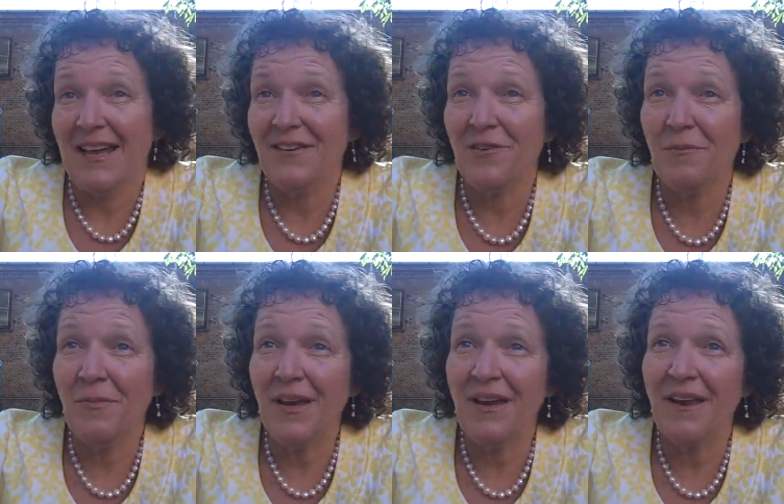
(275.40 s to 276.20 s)
And to
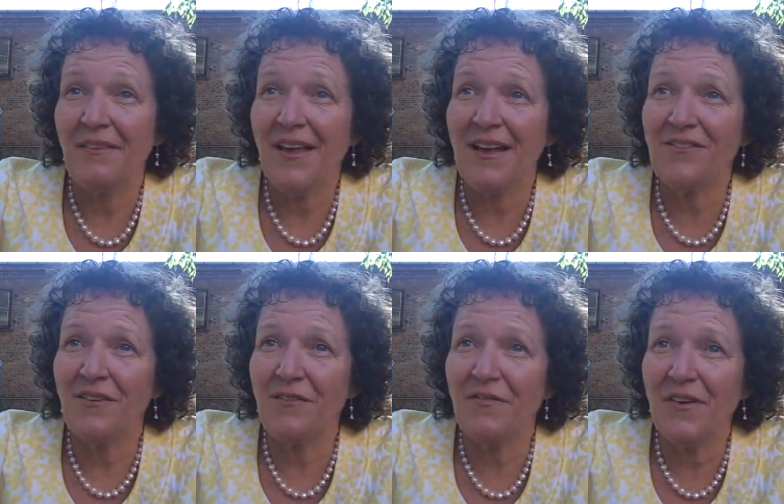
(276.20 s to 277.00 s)
me, that's
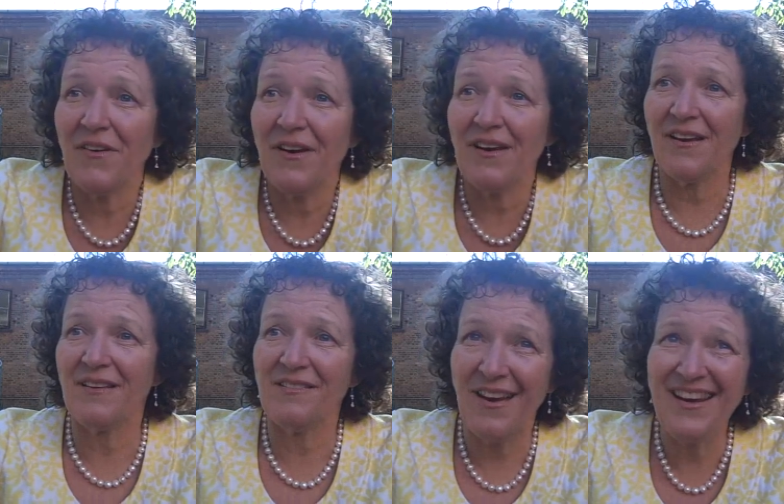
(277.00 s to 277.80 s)
a very
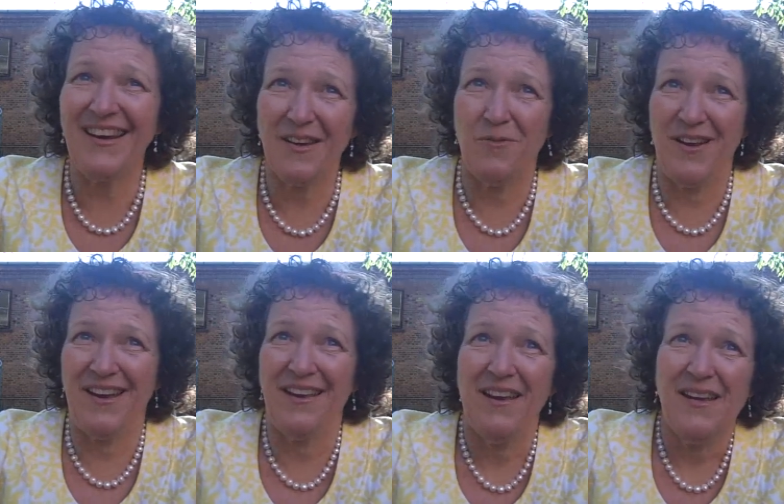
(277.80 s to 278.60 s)
exciting way
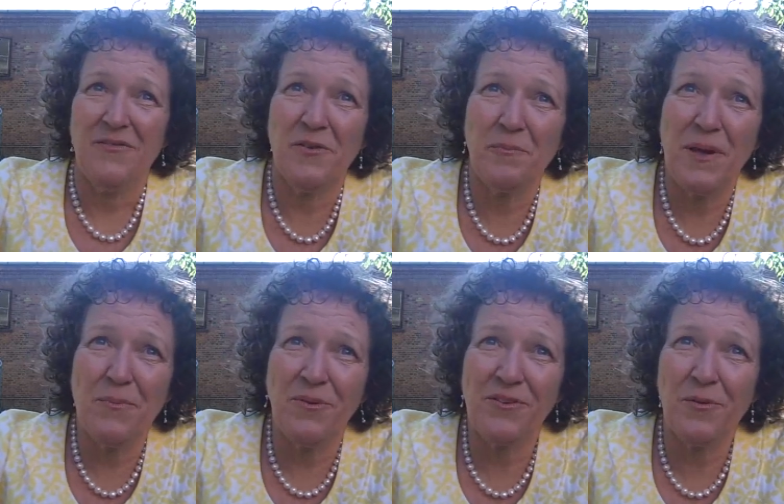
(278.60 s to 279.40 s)
for
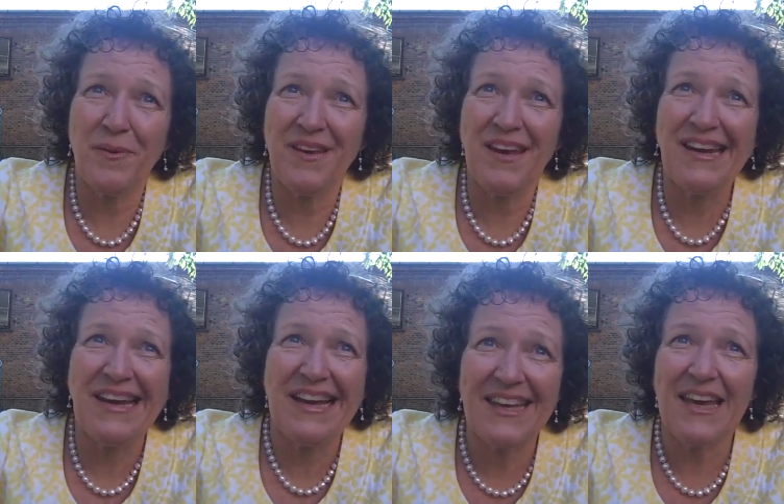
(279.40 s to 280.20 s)
people to begin,
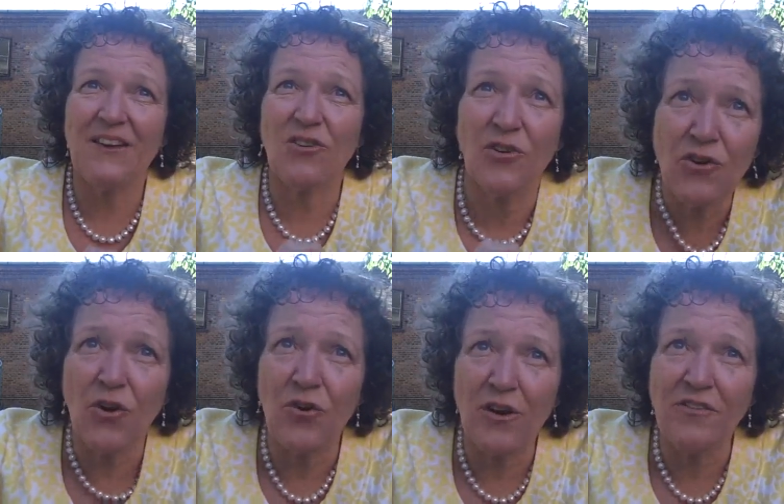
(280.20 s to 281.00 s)
again, to
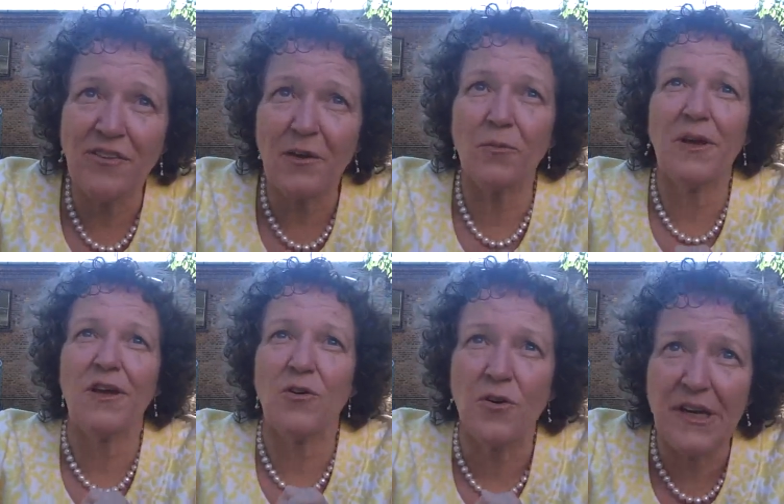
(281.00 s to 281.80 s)
notice that
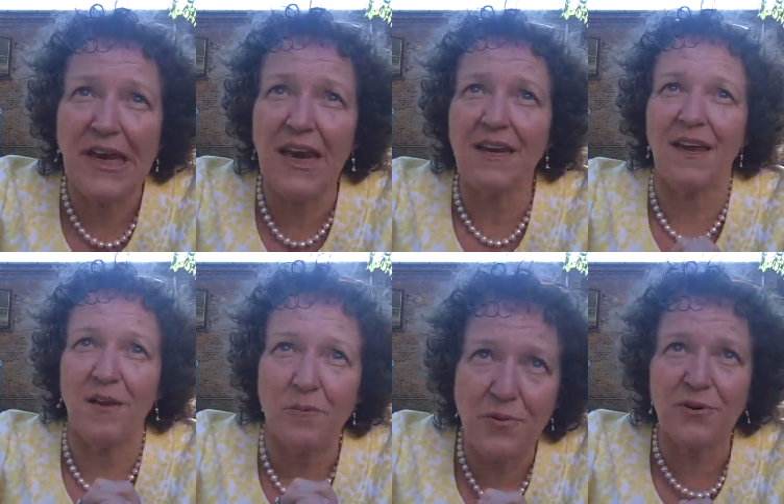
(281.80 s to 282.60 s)
we create
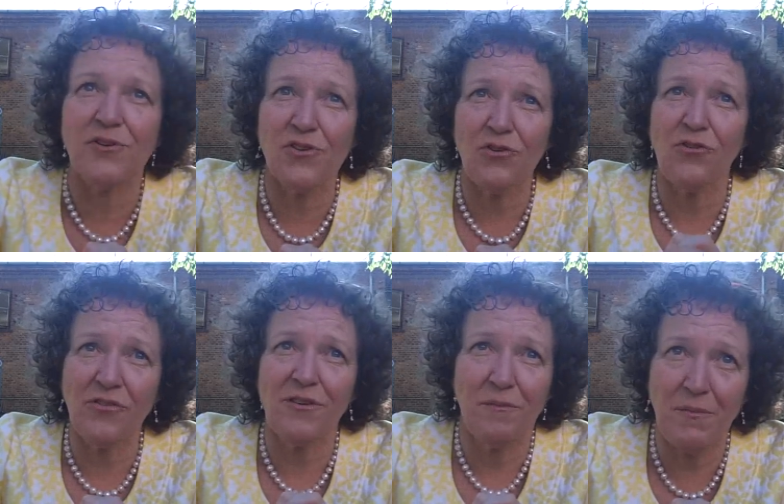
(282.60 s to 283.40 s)
and
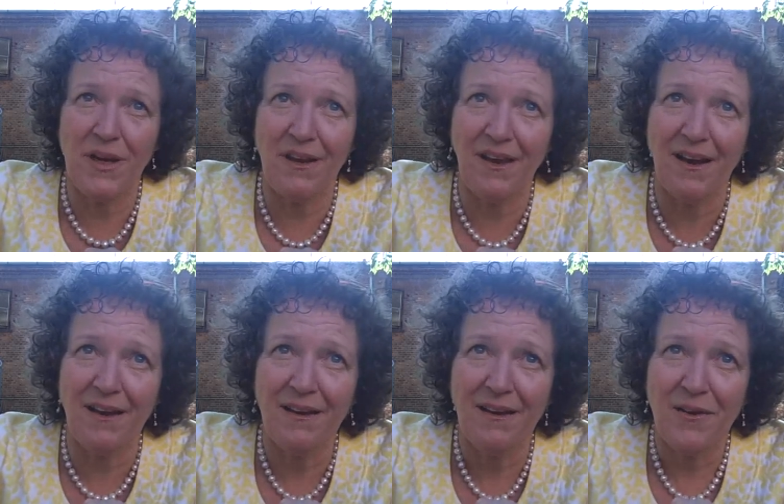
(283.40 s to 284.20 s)
produce meaning
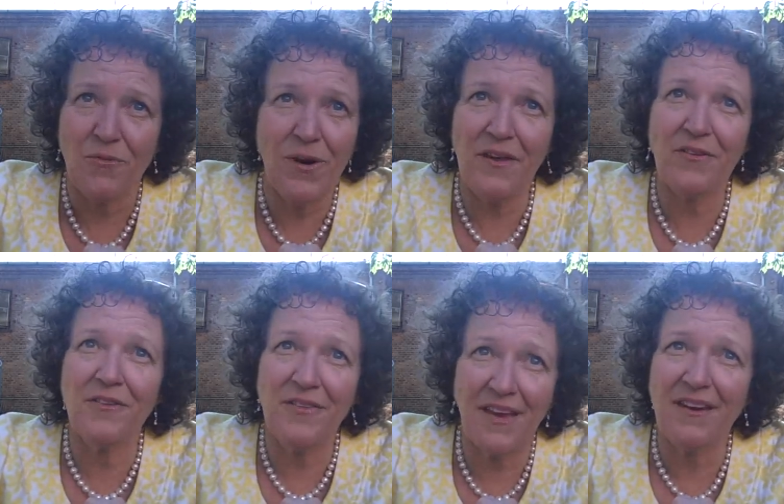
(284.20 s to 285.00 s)
rather
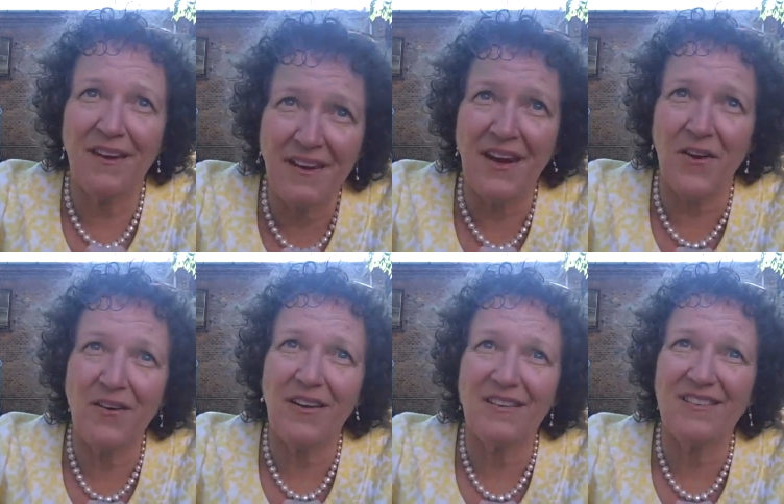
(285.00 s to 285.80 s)
than
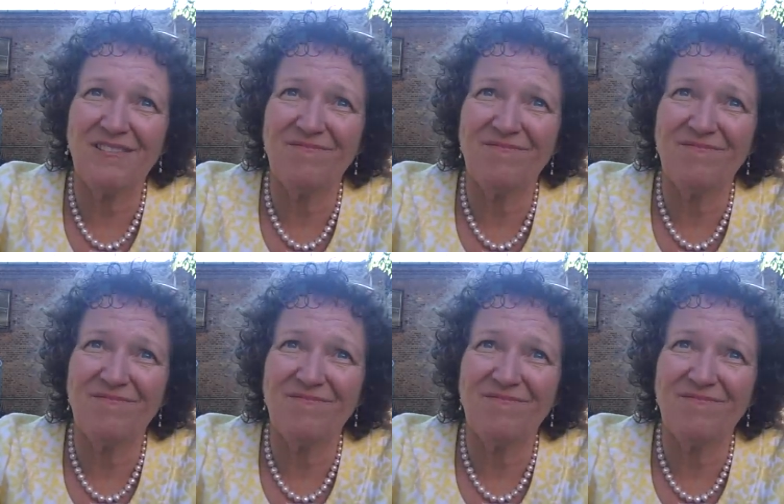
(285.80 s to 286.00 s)
inherit it.